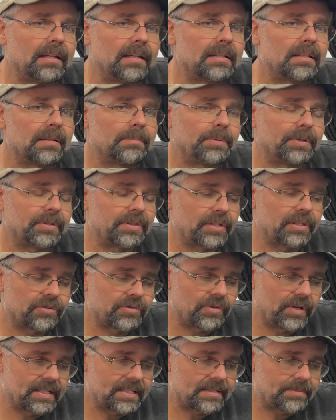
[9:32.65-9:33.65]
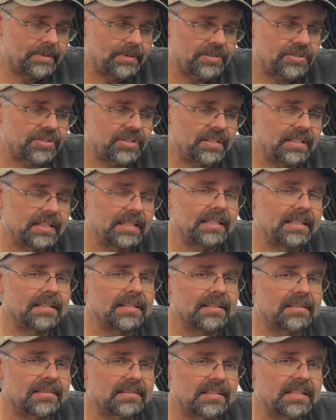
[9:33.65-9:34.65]
to put the transmission in
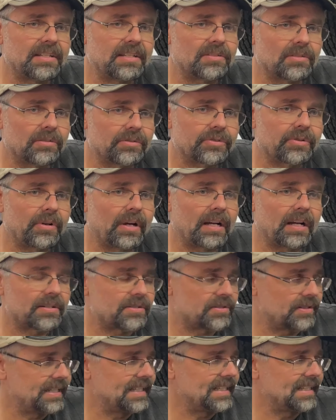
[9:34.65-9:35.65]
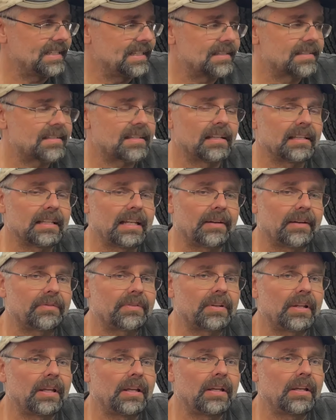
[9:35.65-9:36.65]
his diesel truck, so he needs to lift.
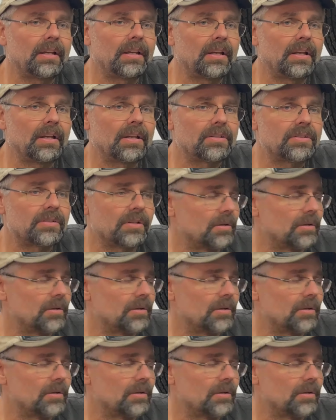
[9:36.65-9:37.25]
So